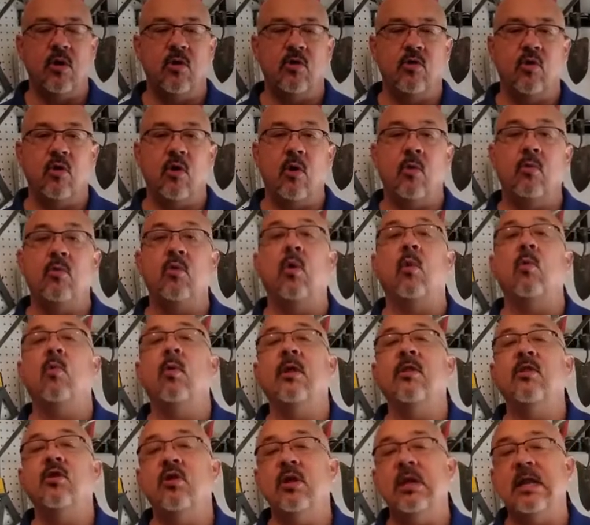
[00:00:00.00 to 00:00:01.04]
your own, or
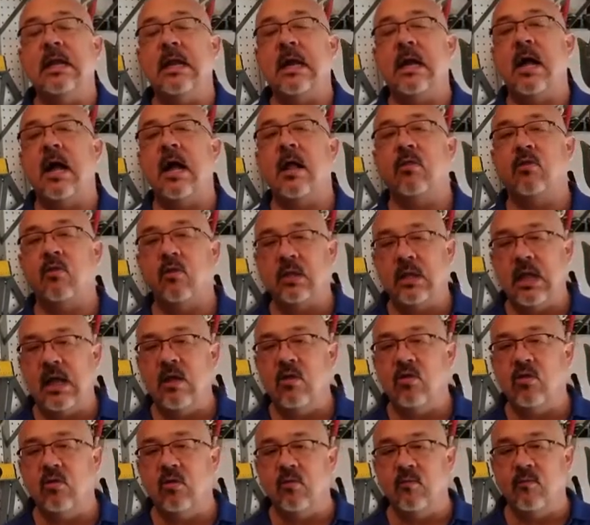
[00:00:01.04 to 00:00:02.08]
whether you need a
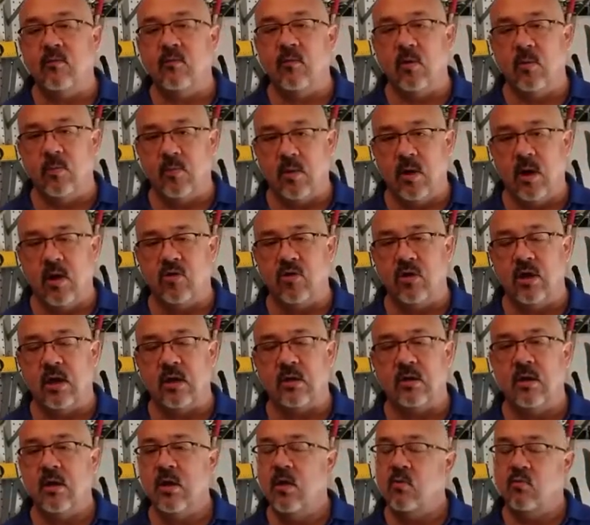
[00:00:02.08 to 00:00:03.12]
consultation for a
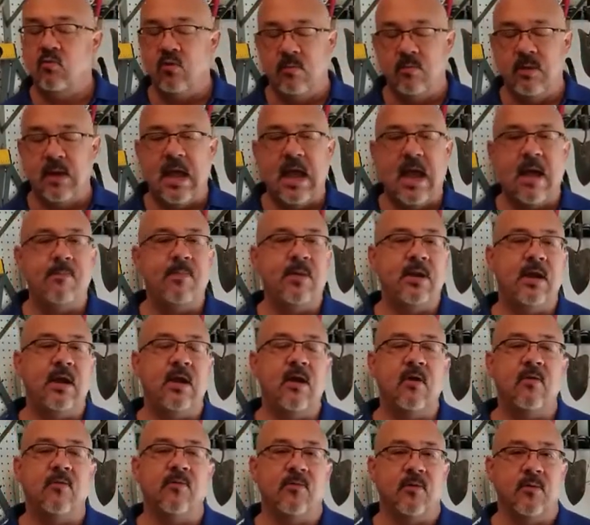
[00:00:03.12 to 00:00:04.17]
project, we'd be happy to
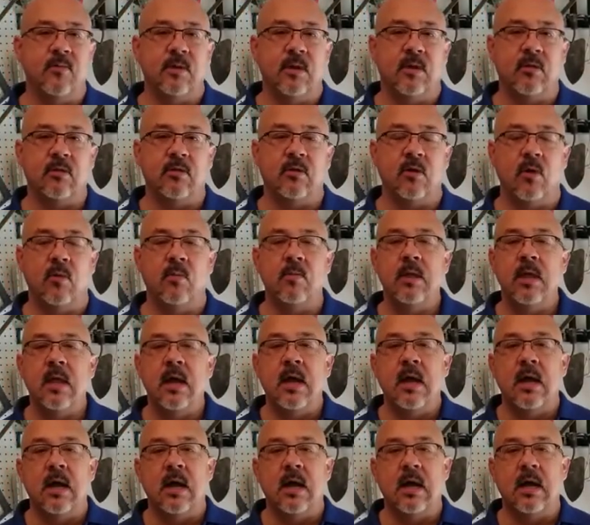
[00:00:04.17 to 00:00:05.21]
hear from you. So
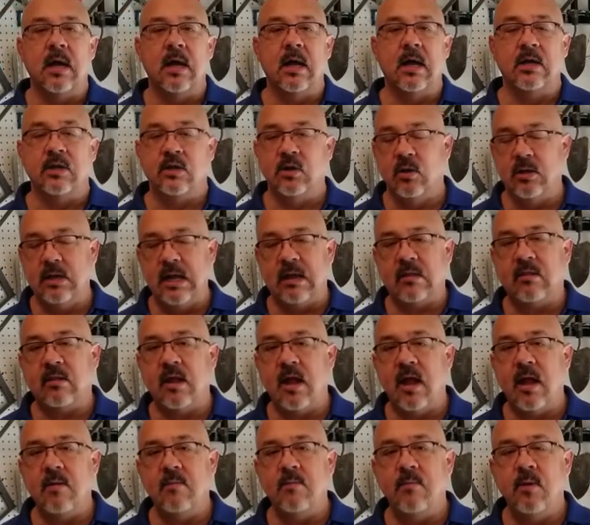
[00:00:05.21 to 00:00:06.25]
until next
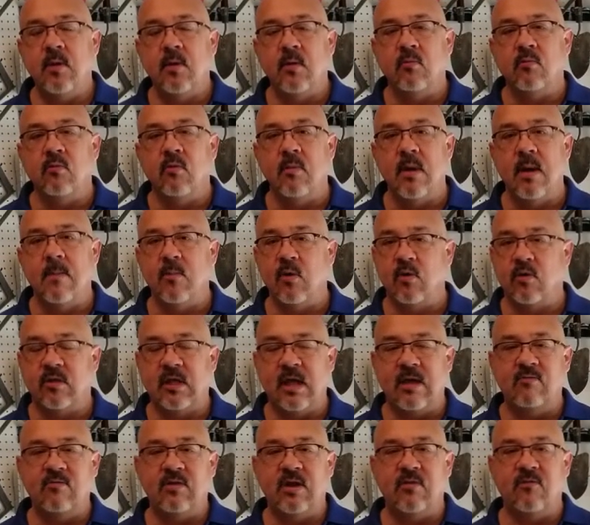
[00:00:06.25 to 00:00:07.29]
time, Remember,
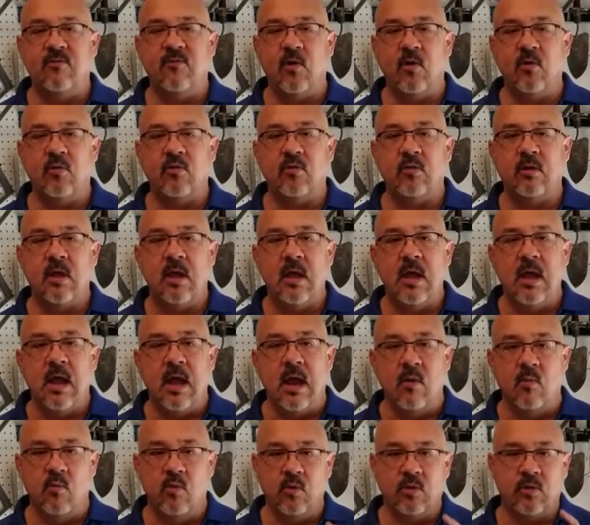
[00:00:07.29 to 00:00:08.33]
safety first,
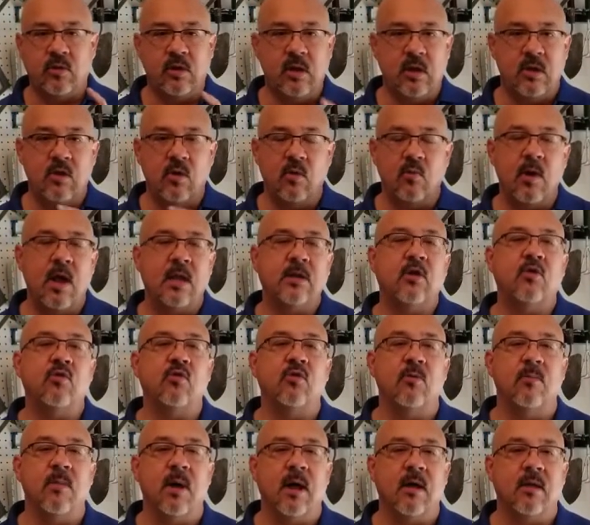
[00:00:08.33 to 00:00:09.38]
and we'll see you around the
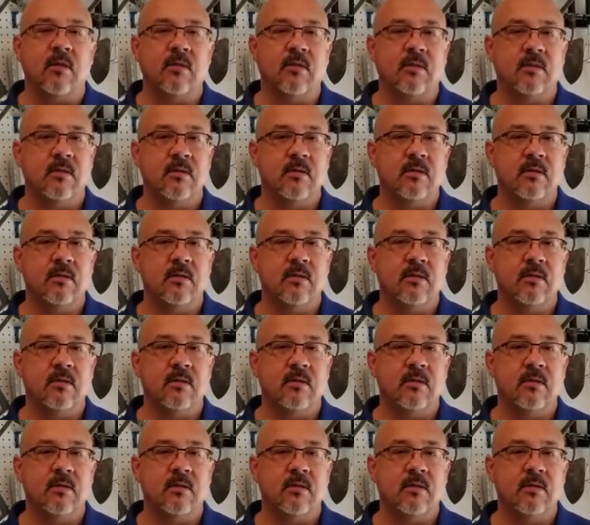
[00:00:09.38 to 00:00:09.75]
toolbox.